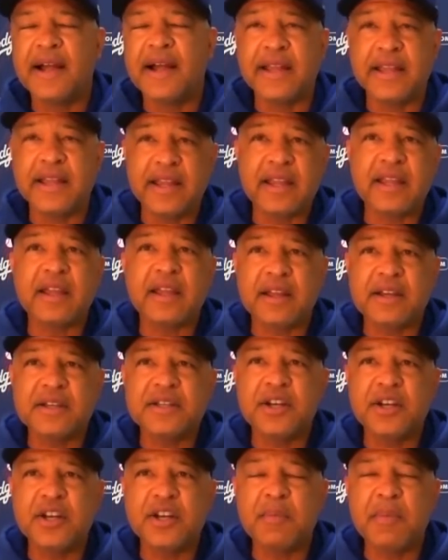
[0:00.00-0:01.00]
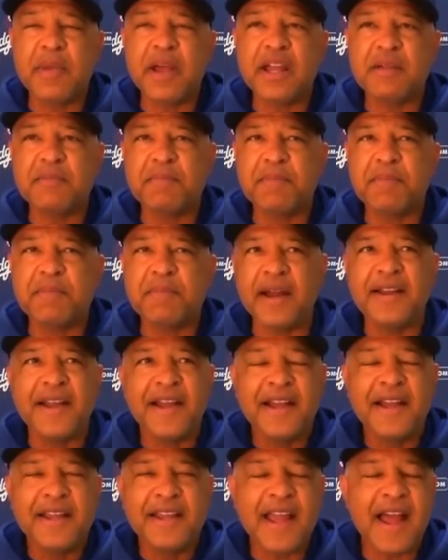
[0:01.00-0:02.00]
he can continue to make. But
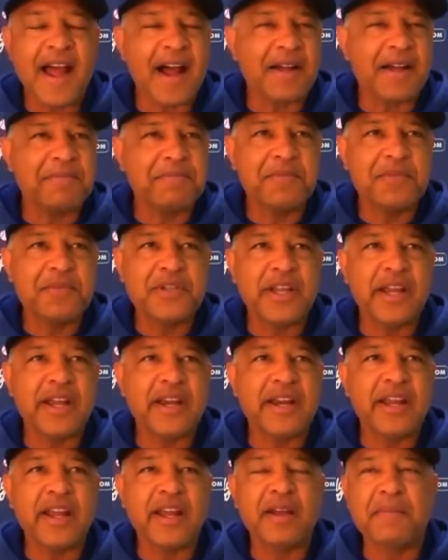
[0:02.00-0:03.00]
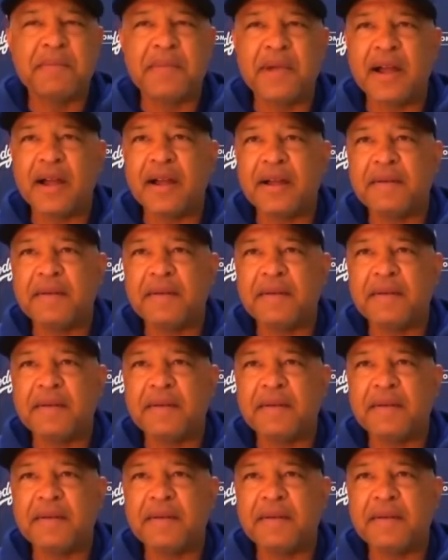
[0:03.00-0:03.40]
yeah, seeing him